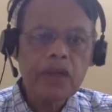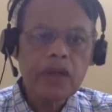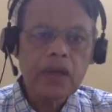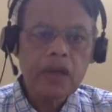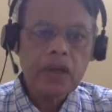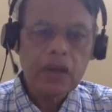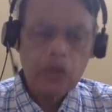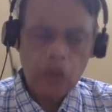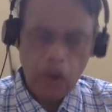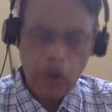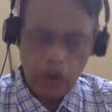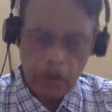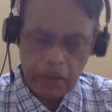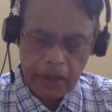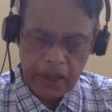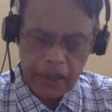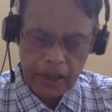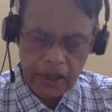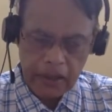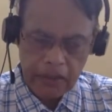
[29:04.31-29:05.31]

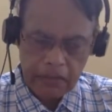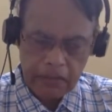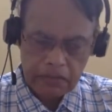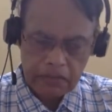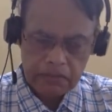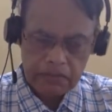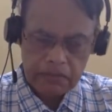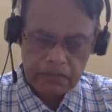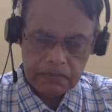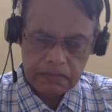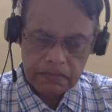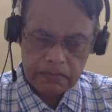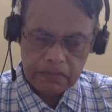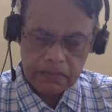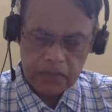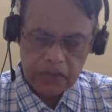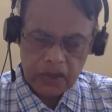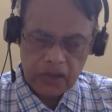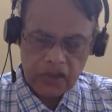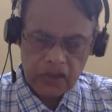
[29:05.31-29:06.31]
Normally,
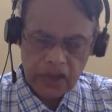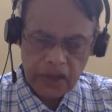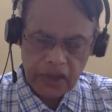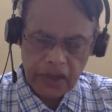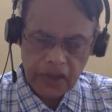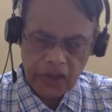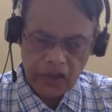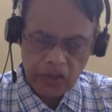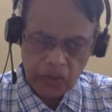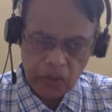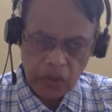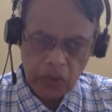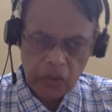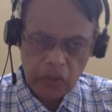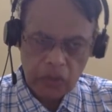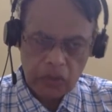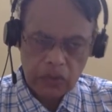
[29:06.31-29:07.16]
does kidneys move?